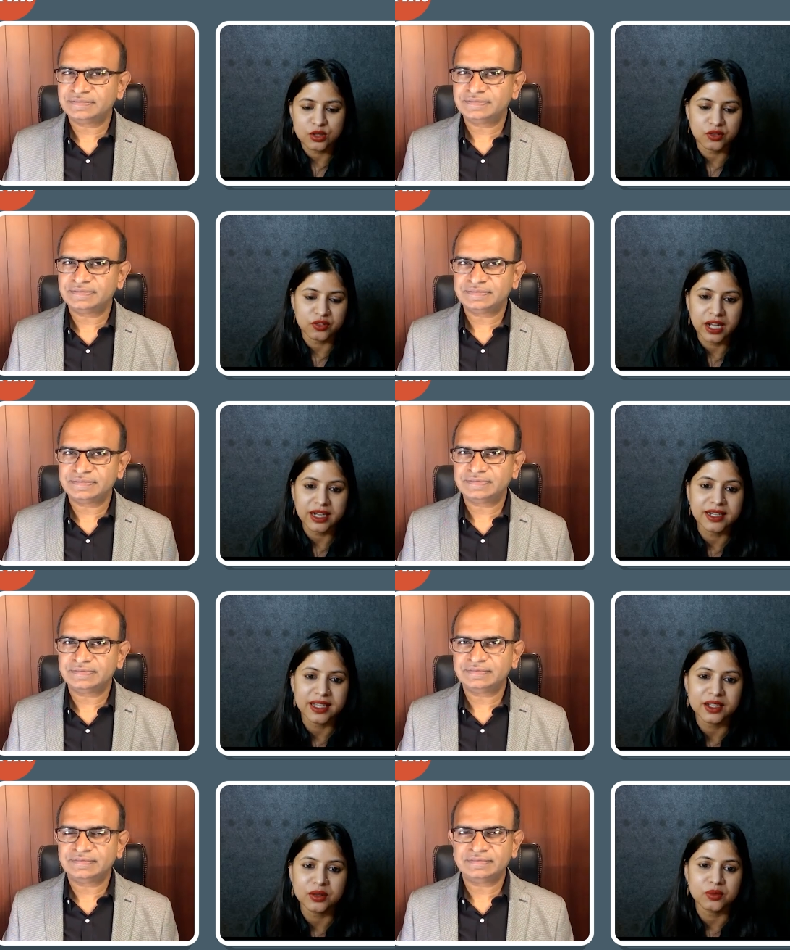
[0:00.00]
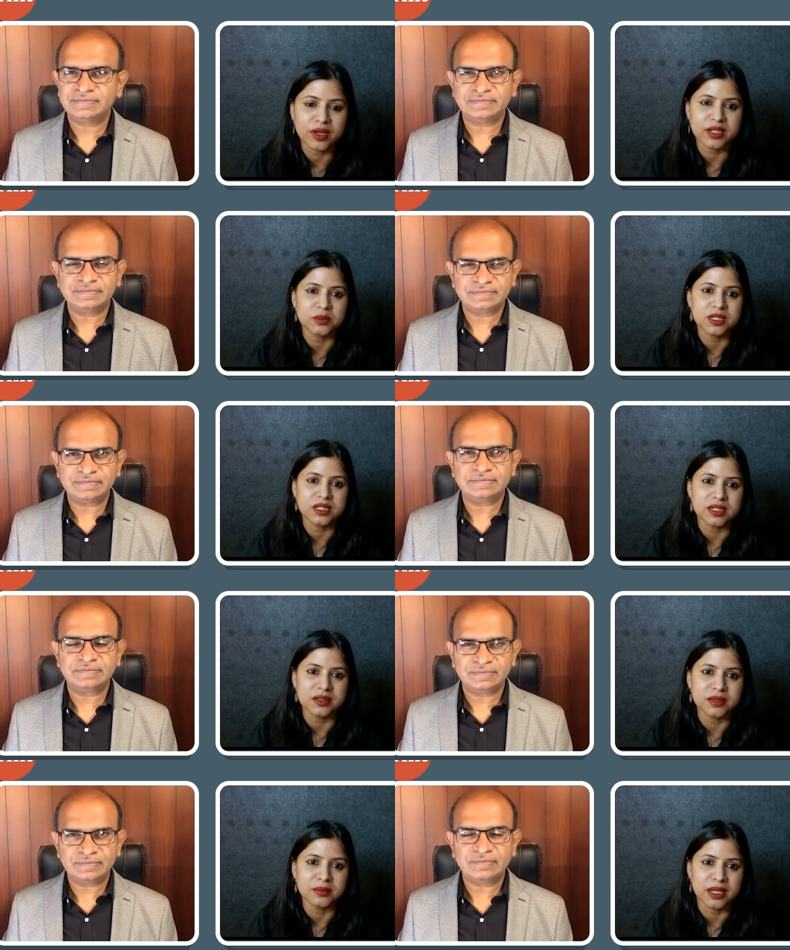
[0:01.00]
Speaker 1: sort of guideline on vitamin
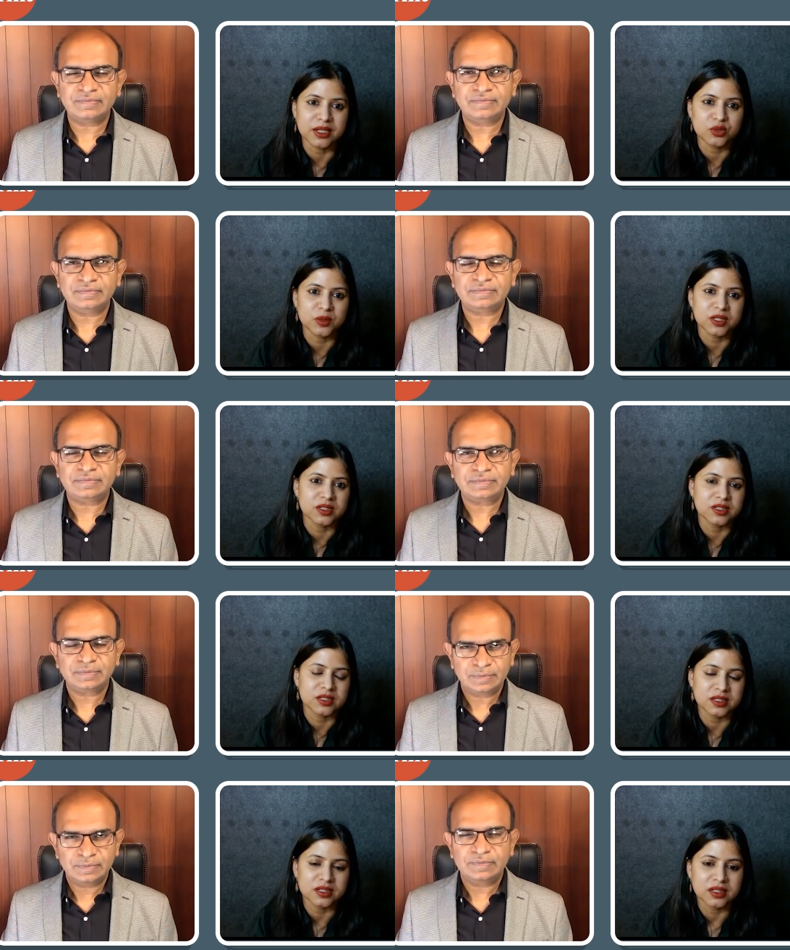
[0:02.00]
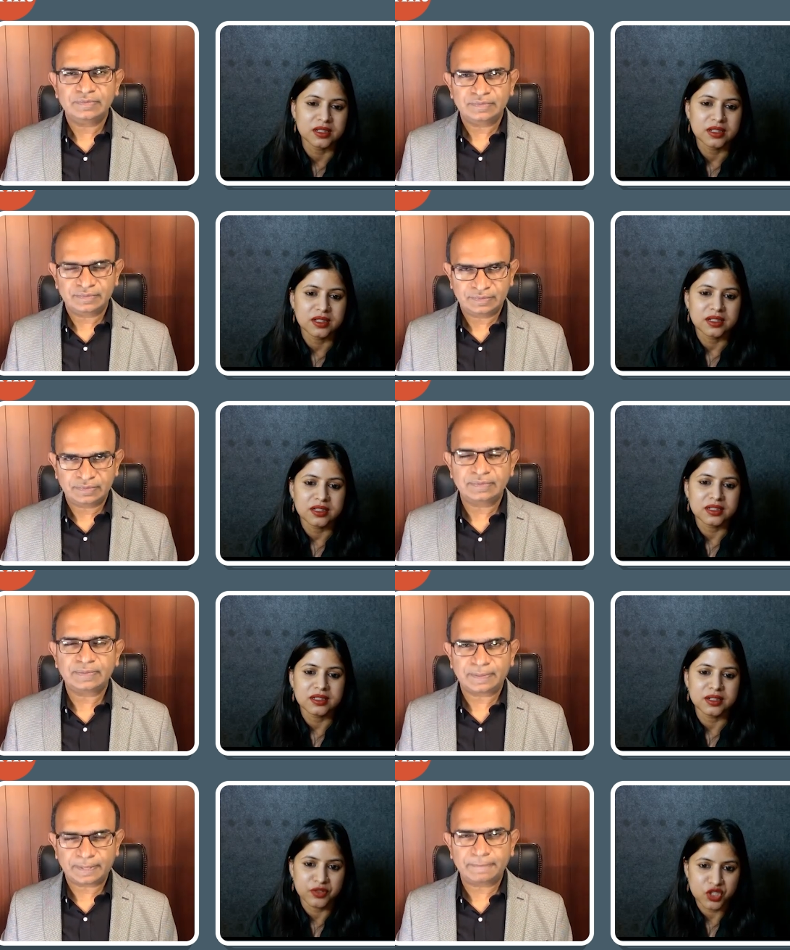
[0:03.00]
D management,
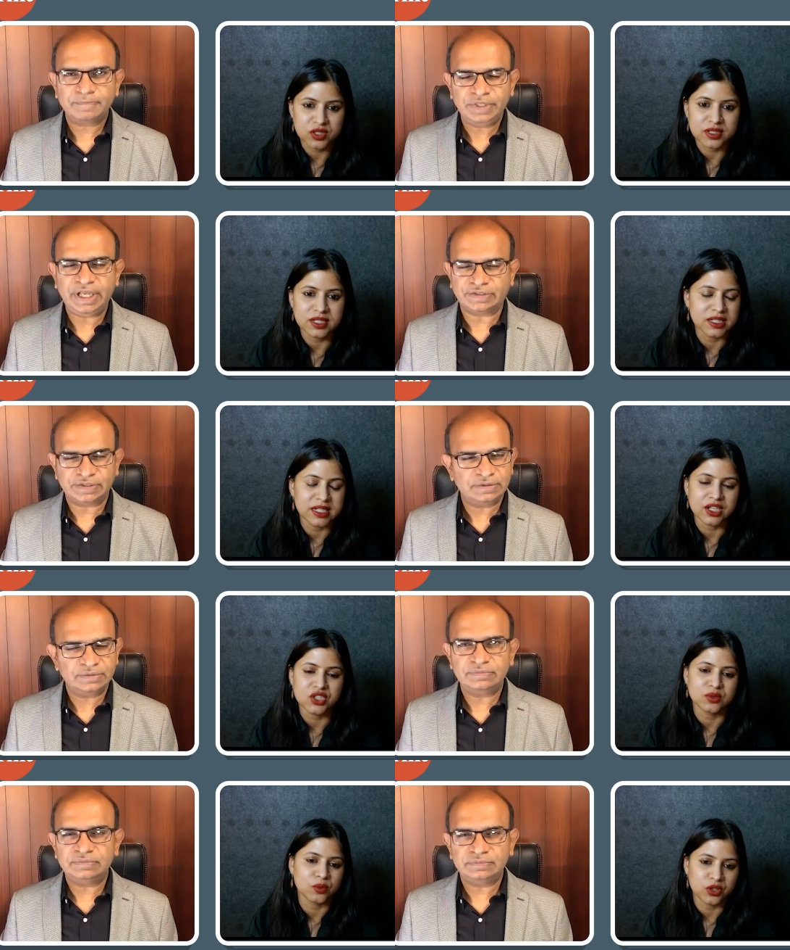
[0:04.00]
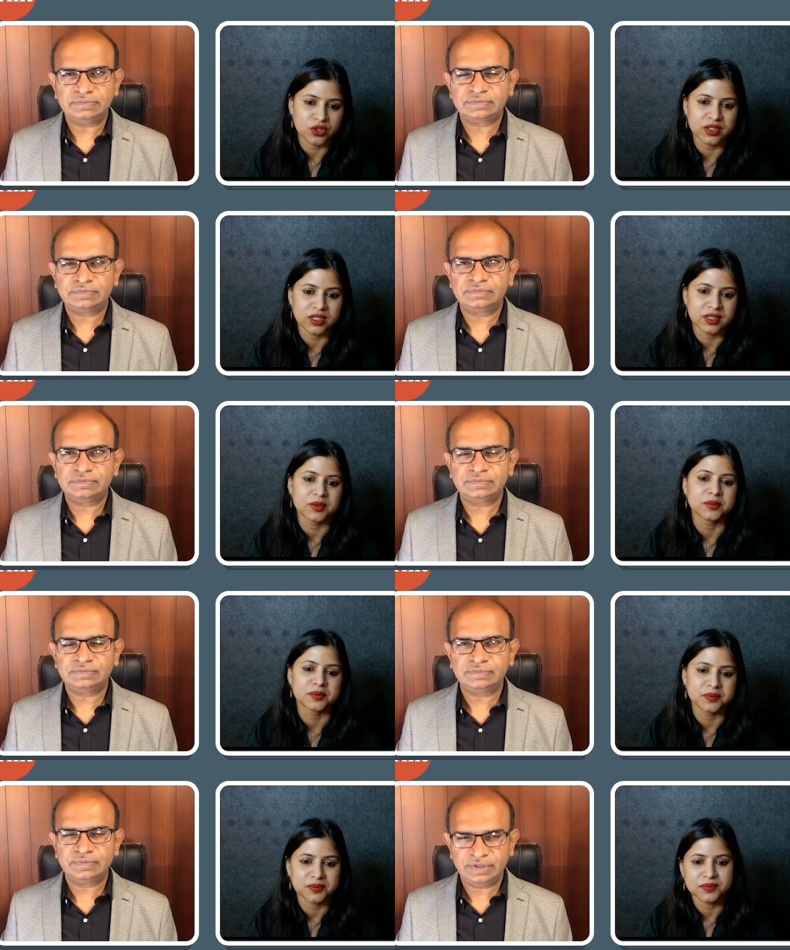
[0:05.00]
deficiency yes. detection? What do you think?
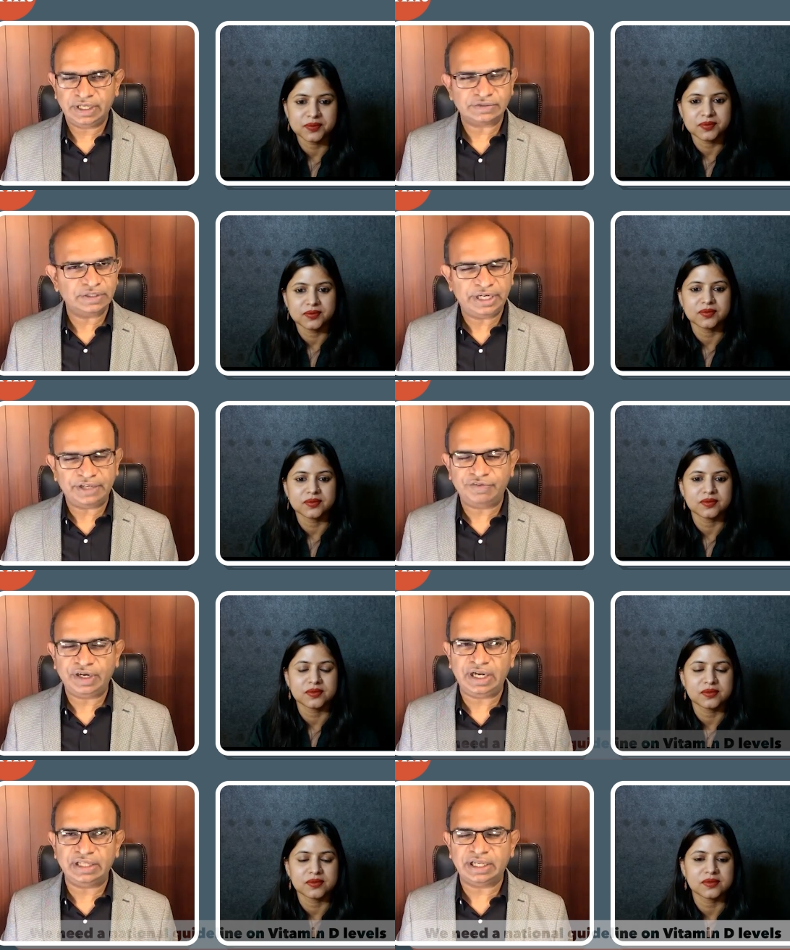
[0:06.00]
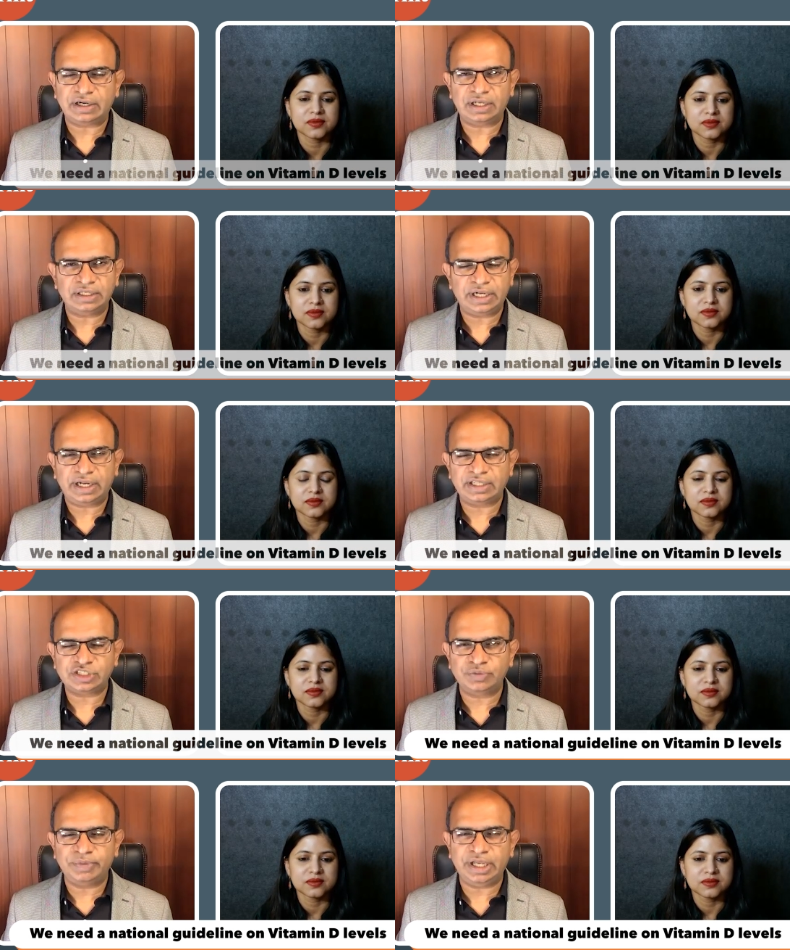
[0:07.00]
Speaker 2: Yes, definitely. There there has
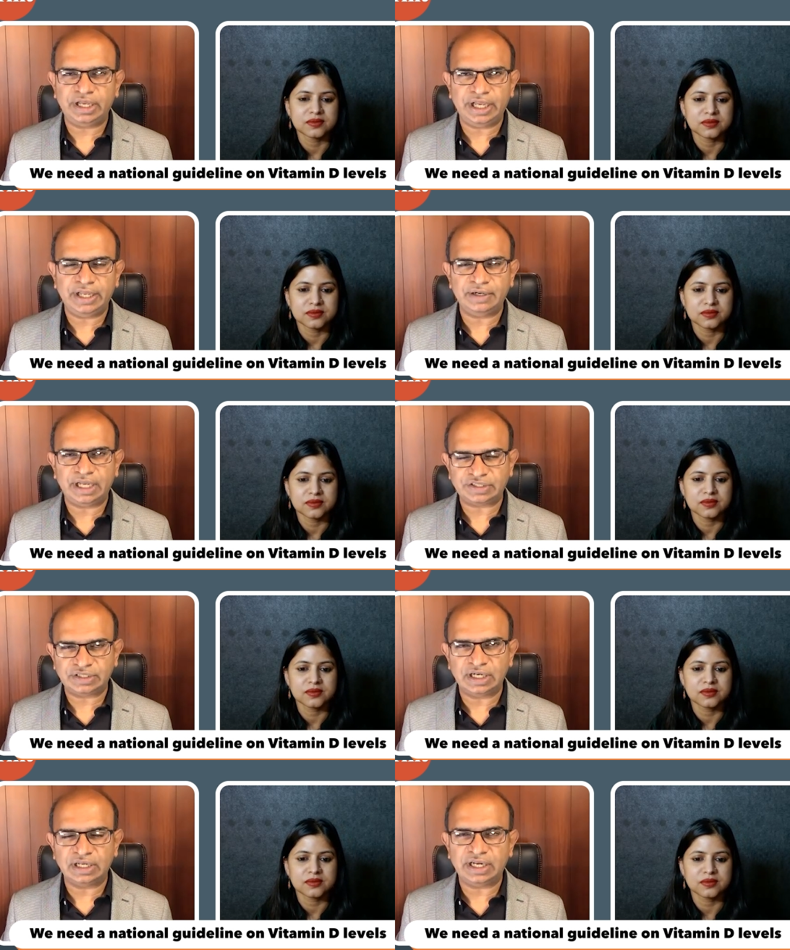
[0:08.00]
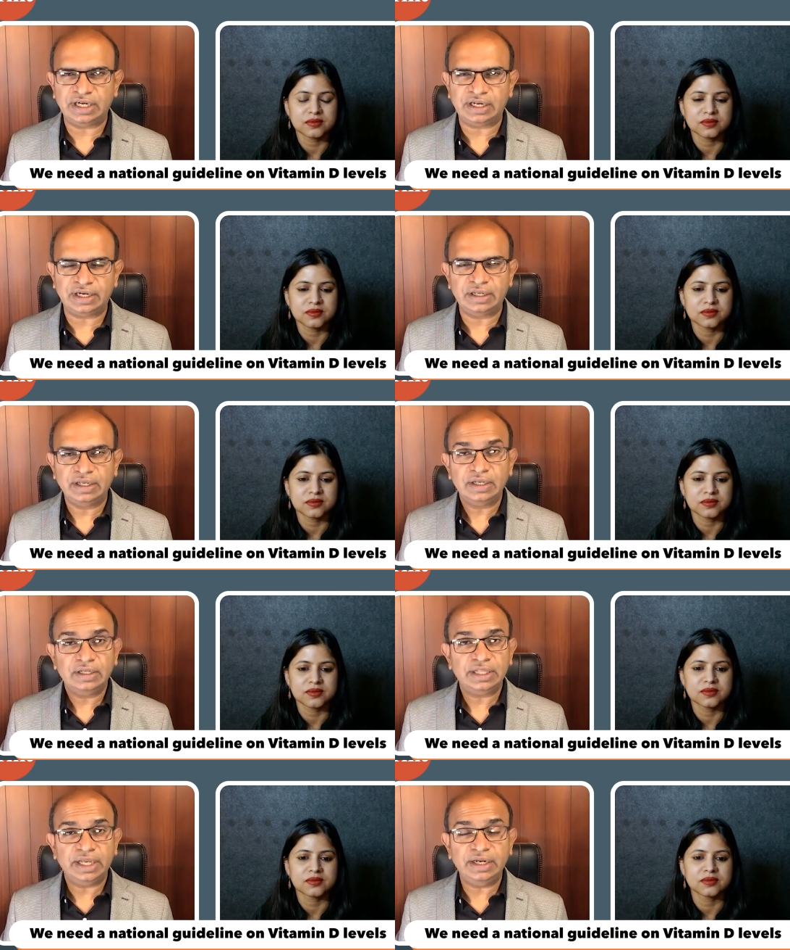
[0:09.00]
to be a national guideline.
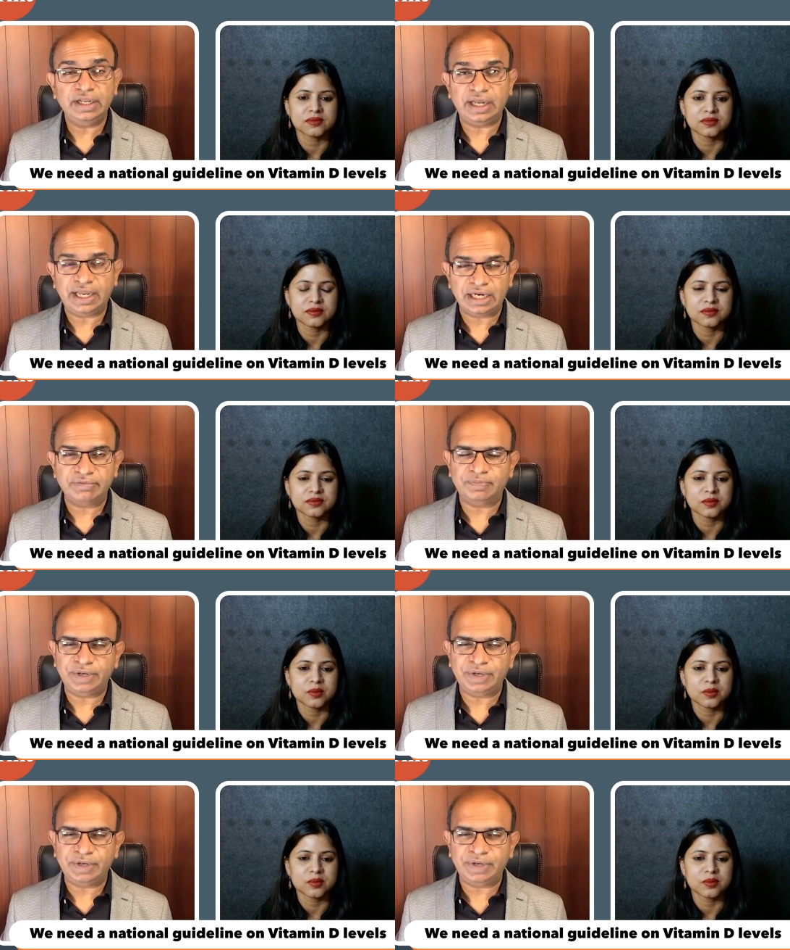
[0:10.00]
The Indian Academy of